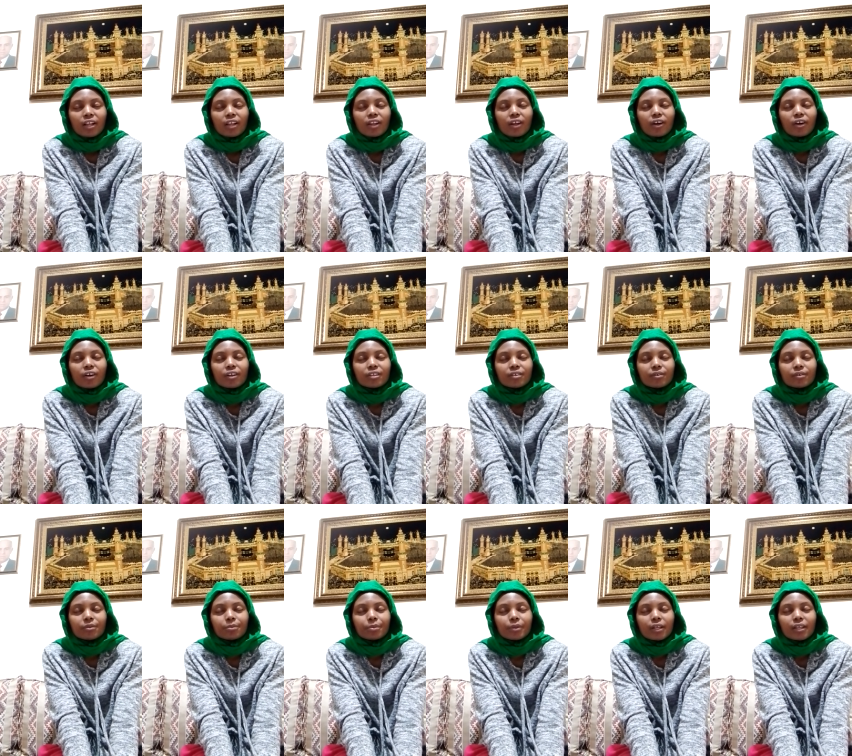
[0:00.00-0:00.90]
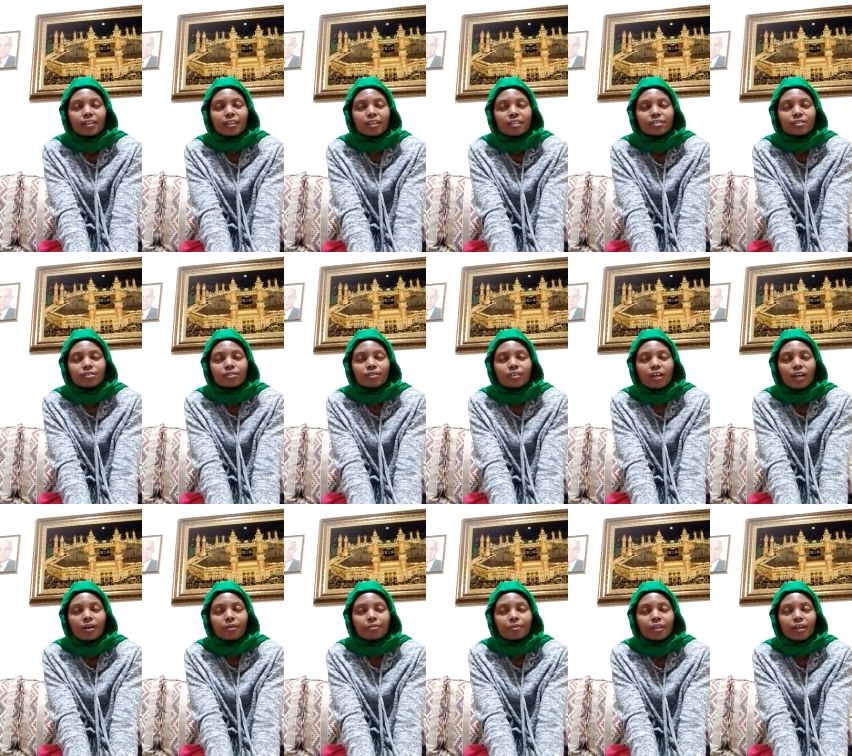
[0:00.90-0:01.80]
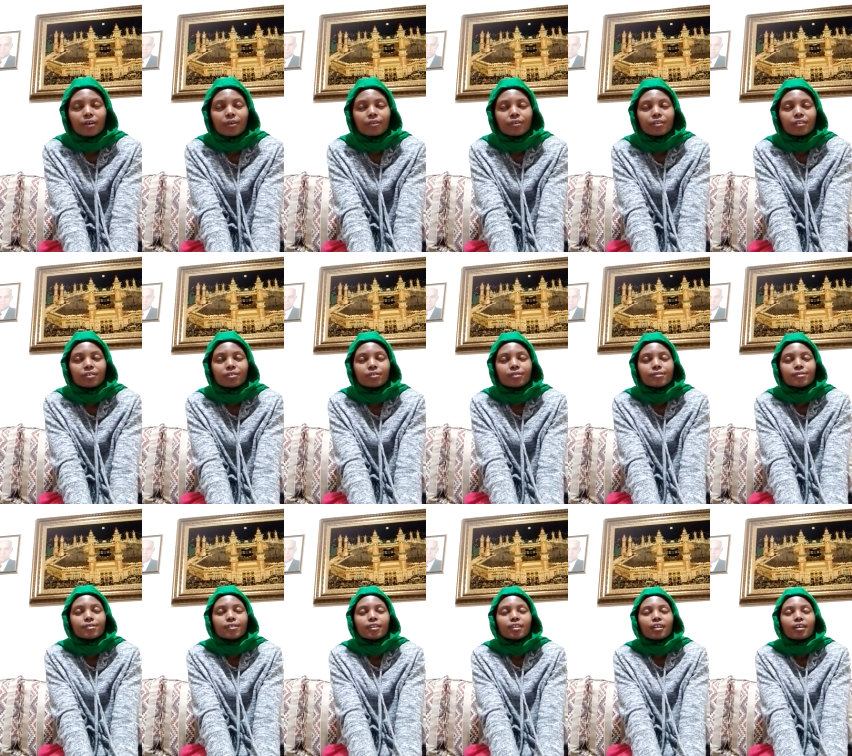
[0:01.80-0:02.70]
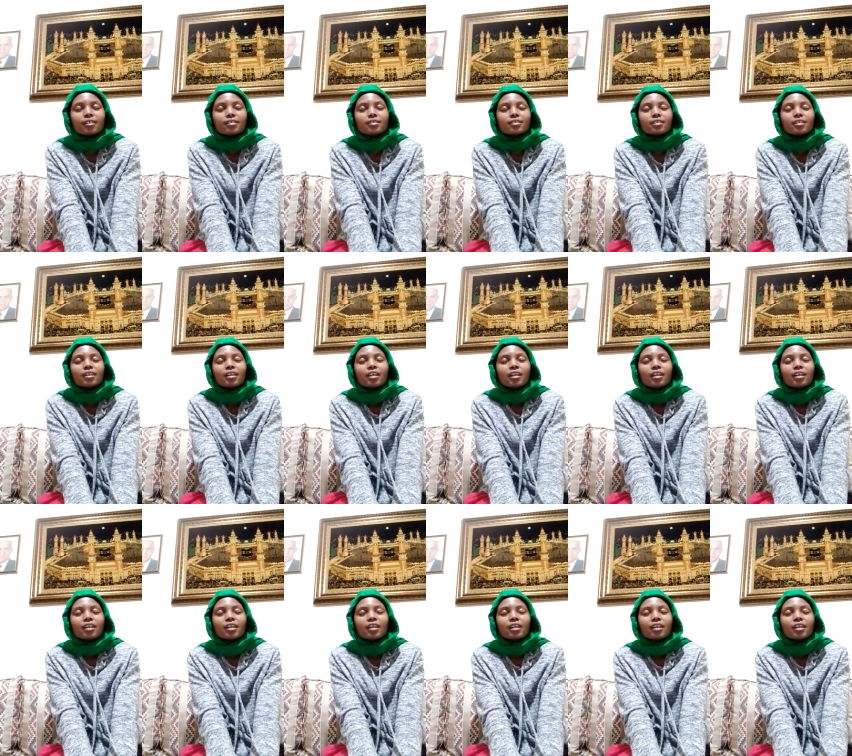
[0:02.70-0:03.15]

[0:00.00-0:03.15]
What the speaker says: Lord, we pray that you come down, you join us.